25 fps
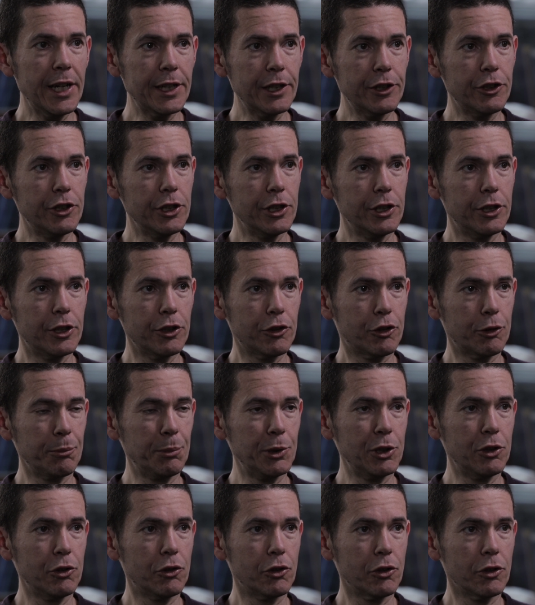energy
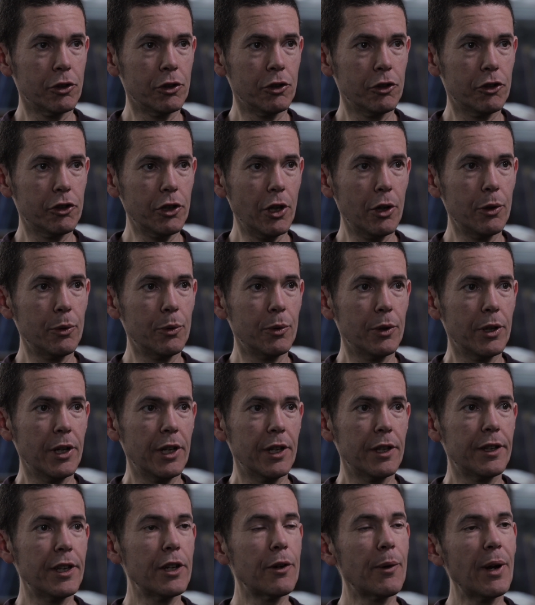distribution. So
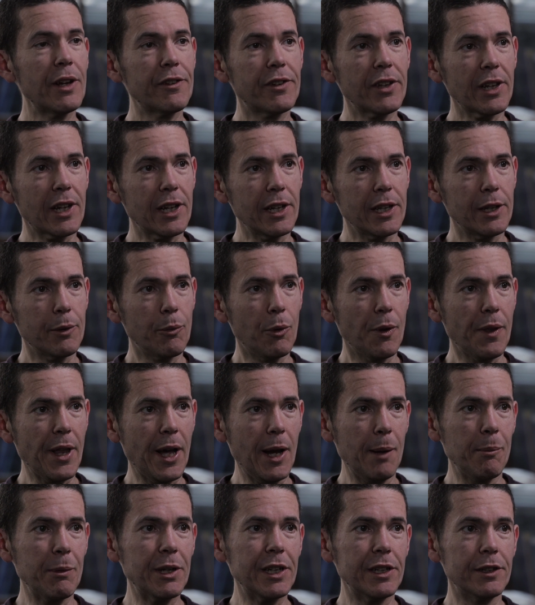theoretically, what
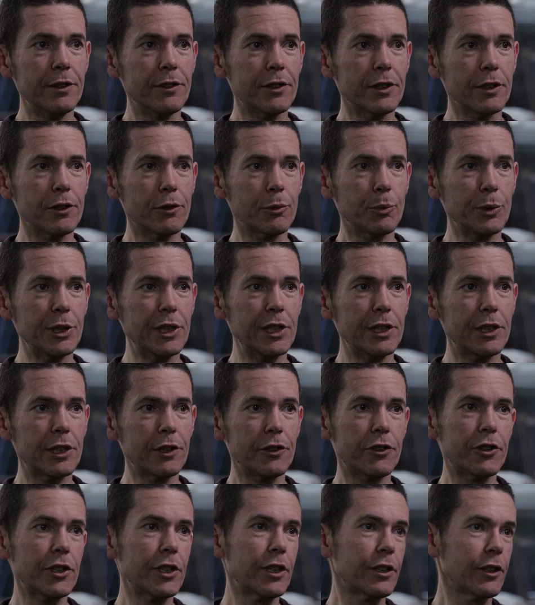that means is we
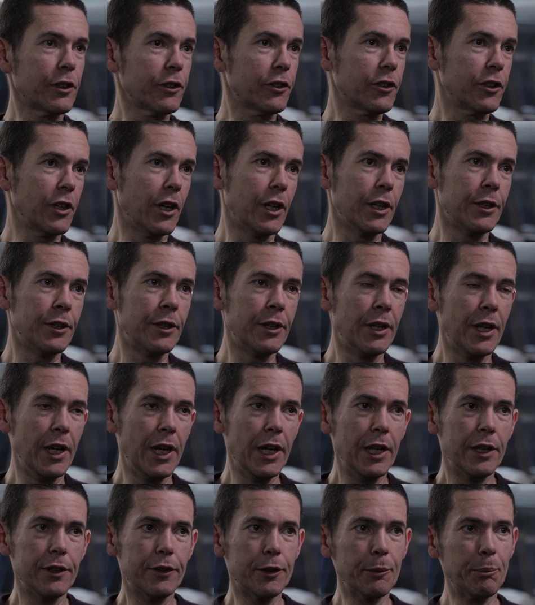consider the sun
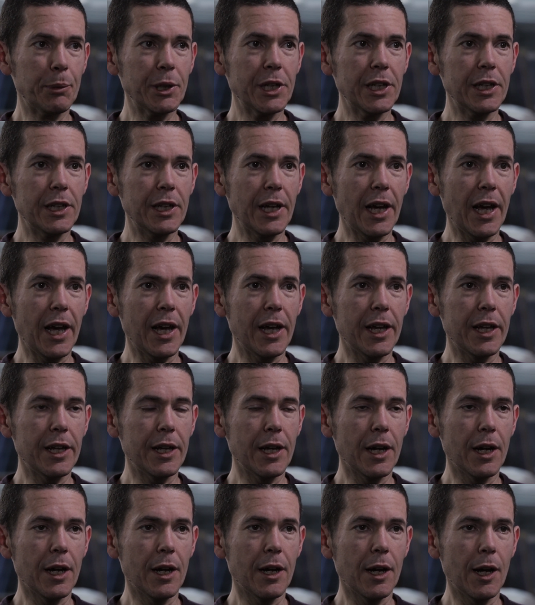to be
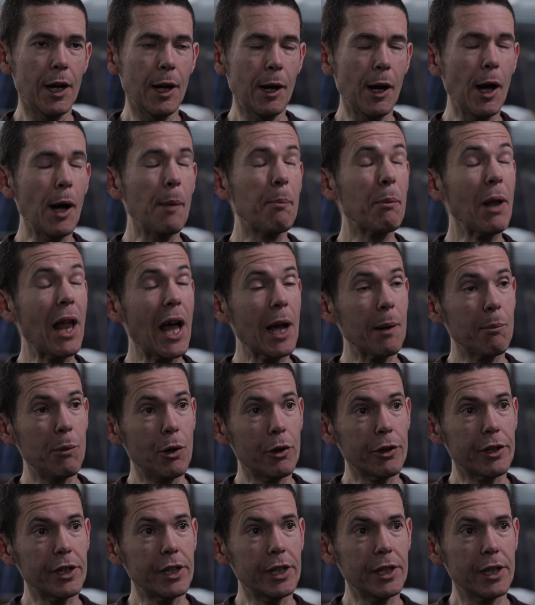a, uh, a black
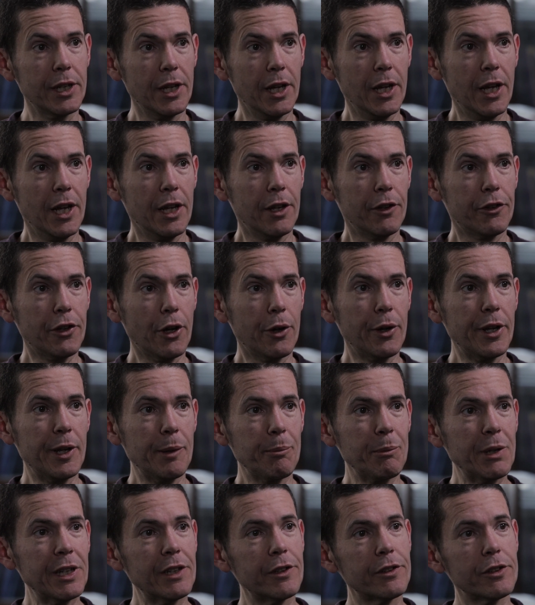body. So
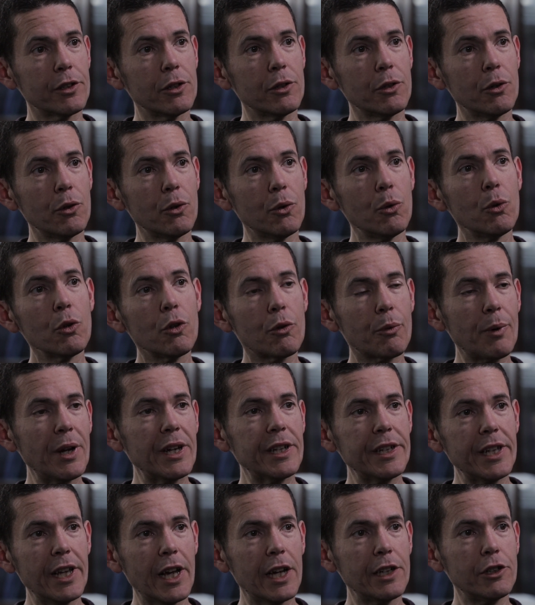it means that all the
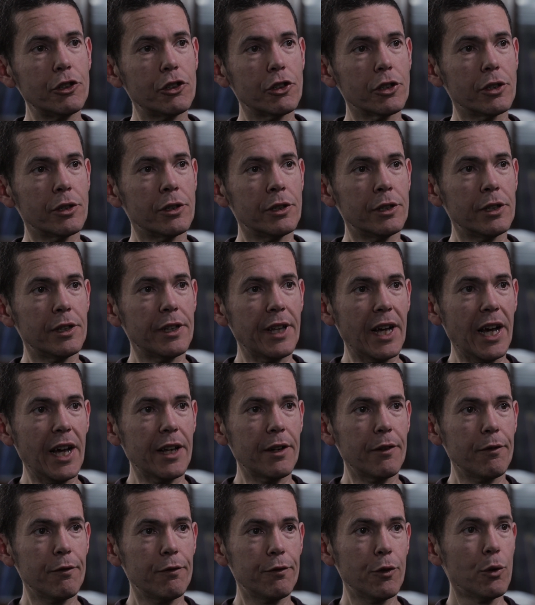radiation
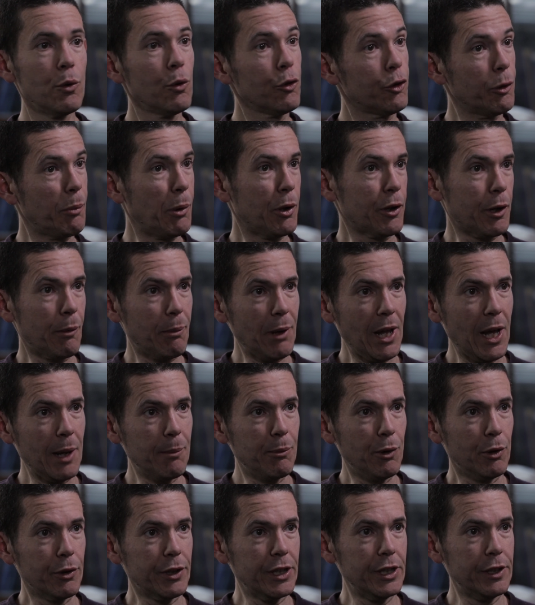that falls upon a
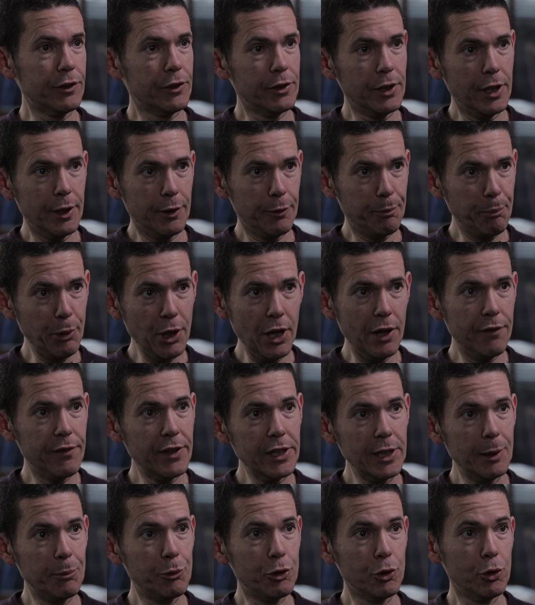black body is, is
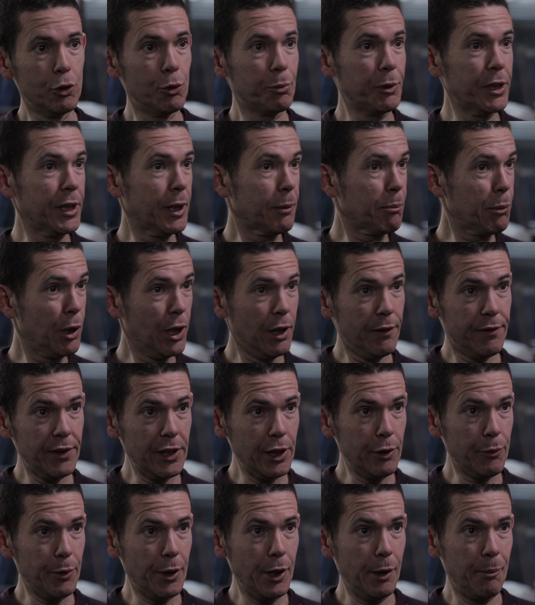perfectly absorbed and then
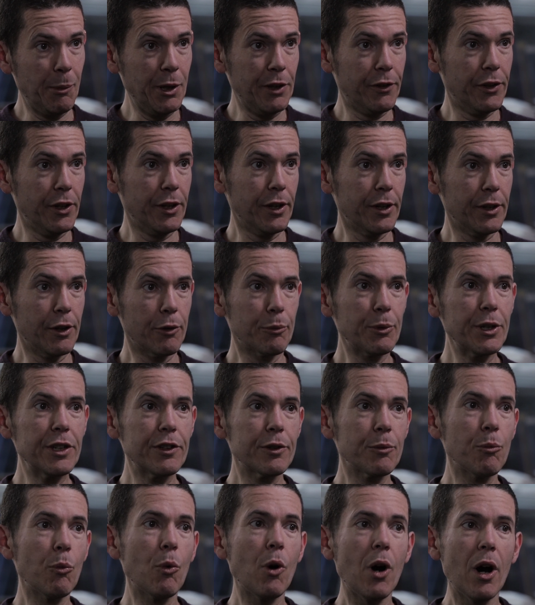perfectly re-emitted. And the
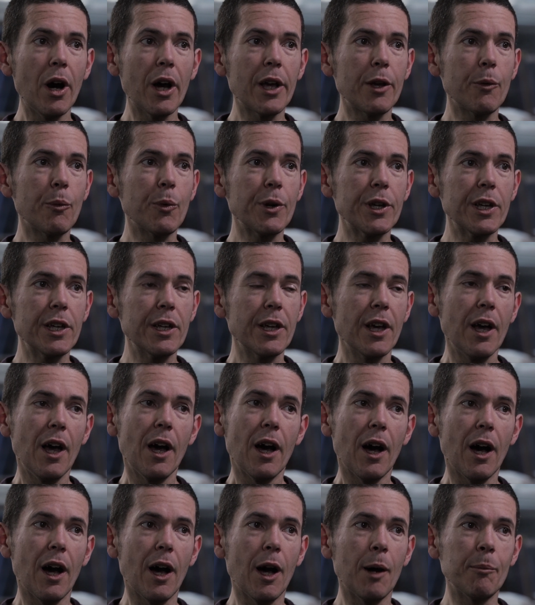reason why we,
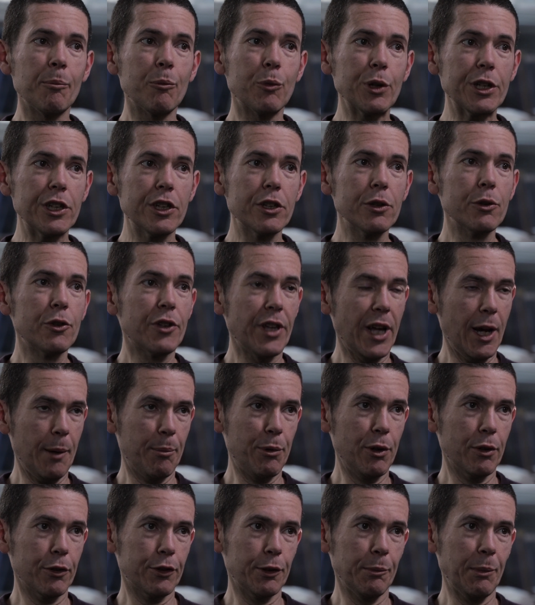um, we use that
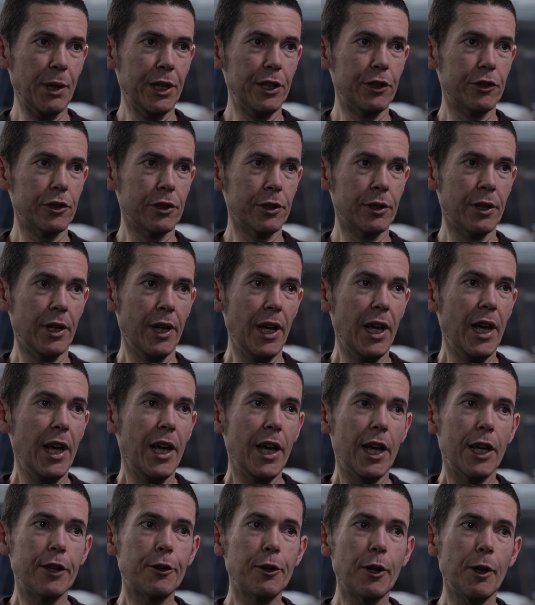approximation
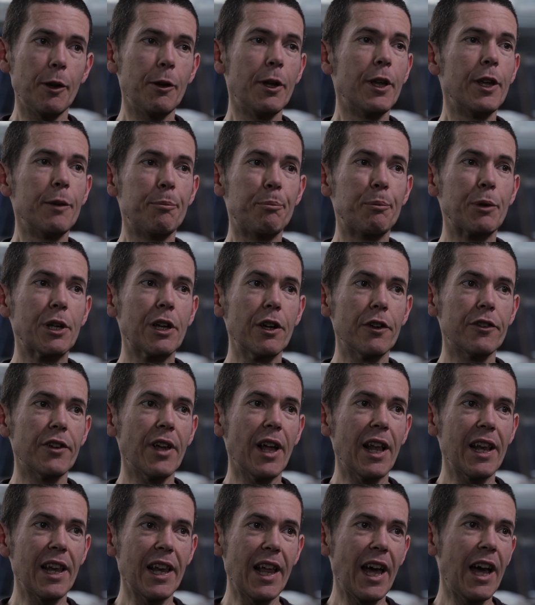is it, it, because
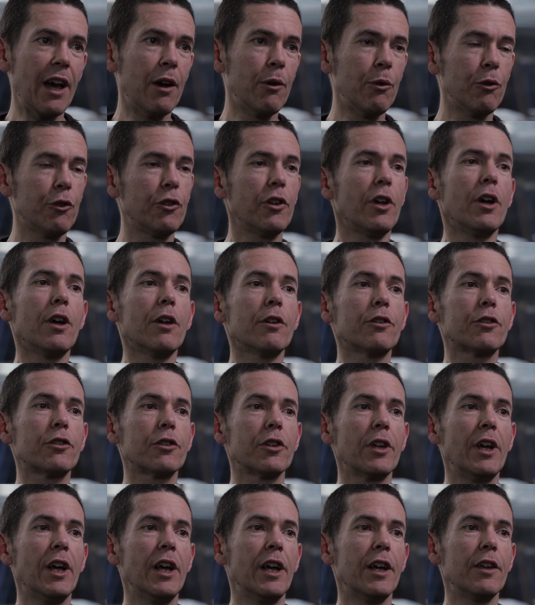it allows
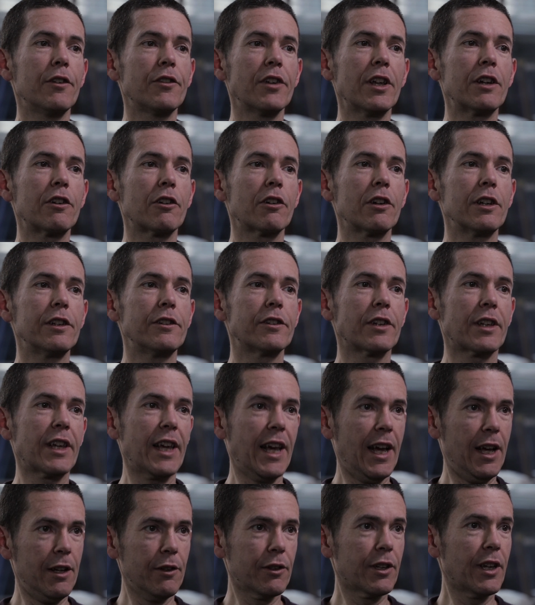us essentially to
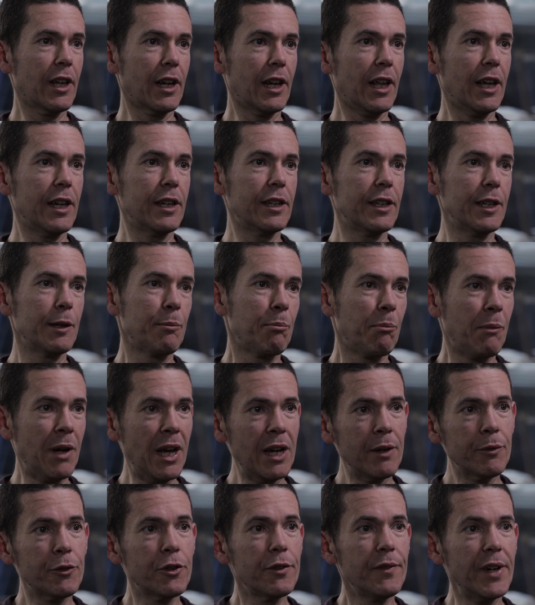calculate the
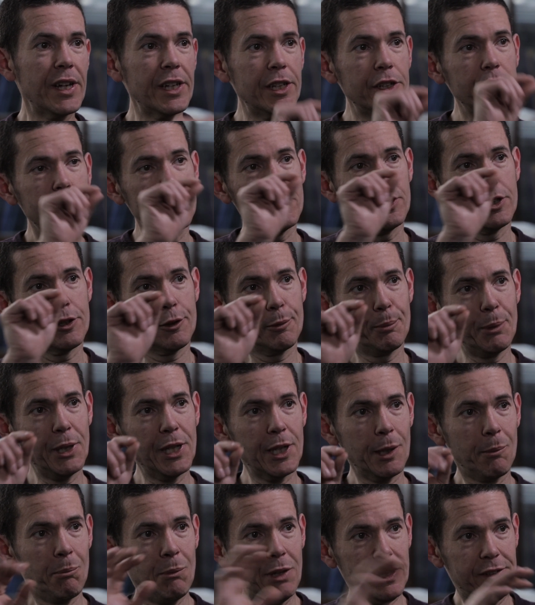amount of energy that's
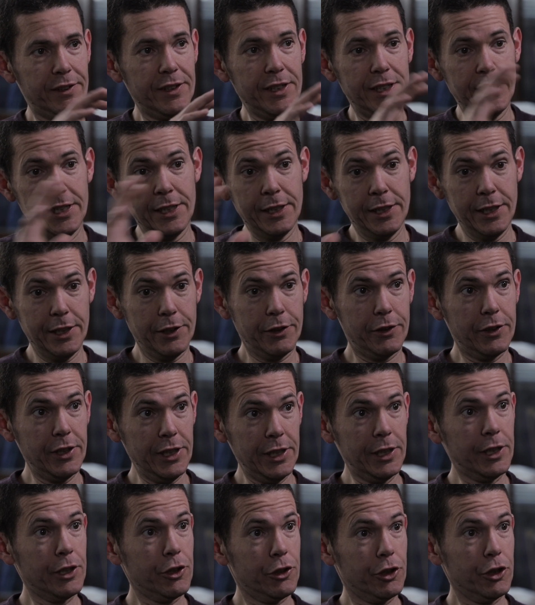being emitted in this,
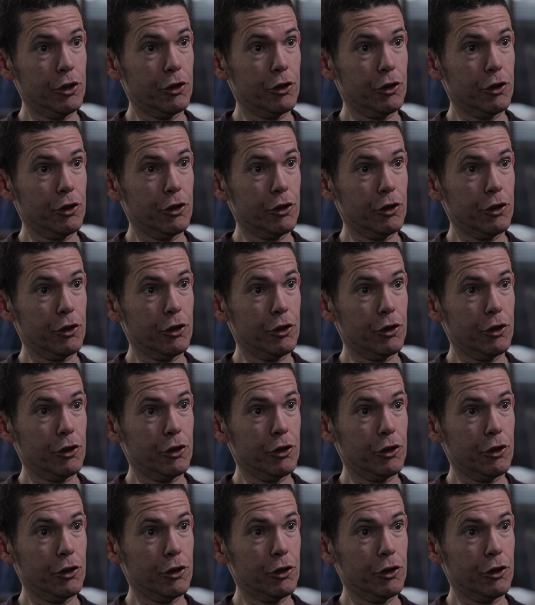in this